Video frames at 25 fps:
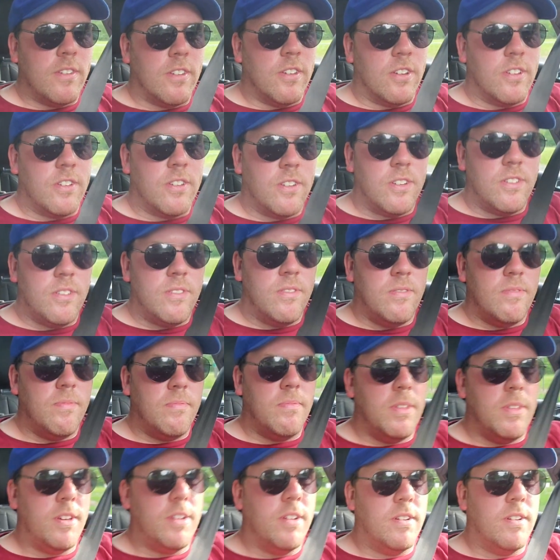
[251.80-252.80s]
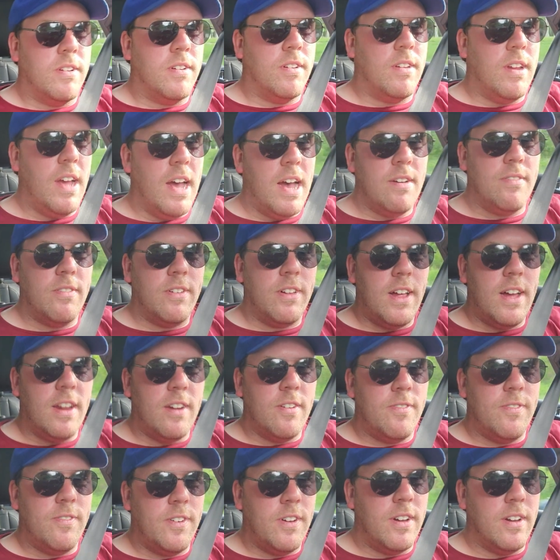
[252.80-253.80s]
Just you can have a lot
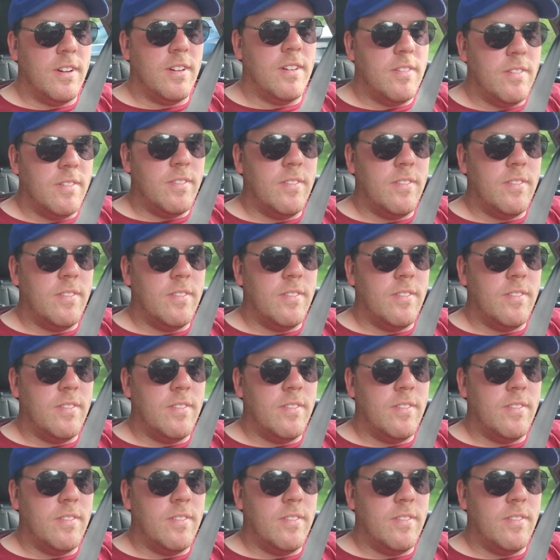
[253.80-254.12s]
of fun.